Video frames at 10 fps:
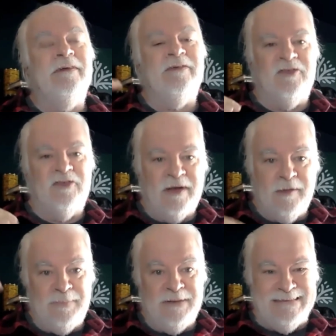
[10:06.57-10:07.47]
that the
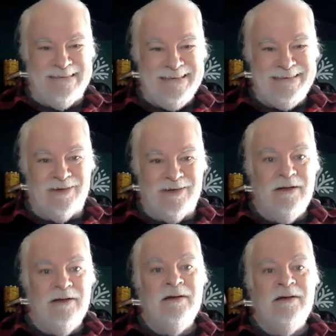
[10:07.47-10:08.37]
setup be
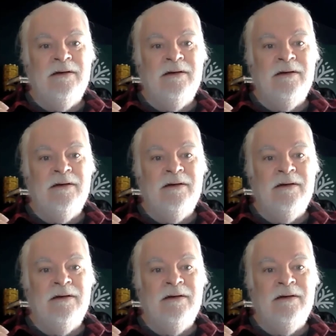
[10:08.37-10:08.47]
legal